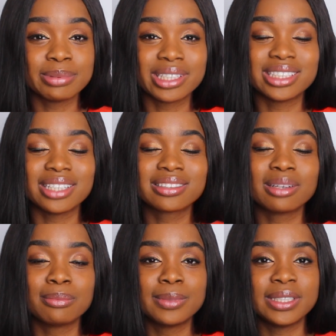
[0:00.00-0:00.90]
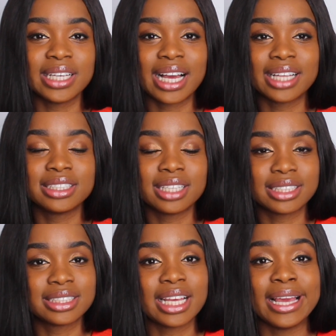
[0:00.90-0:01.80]
because if somebody had,
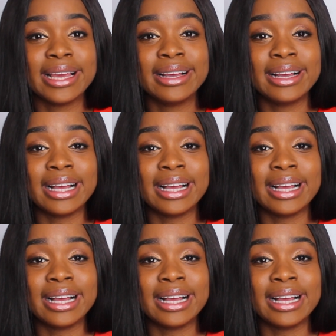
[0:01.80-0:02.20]
let's say,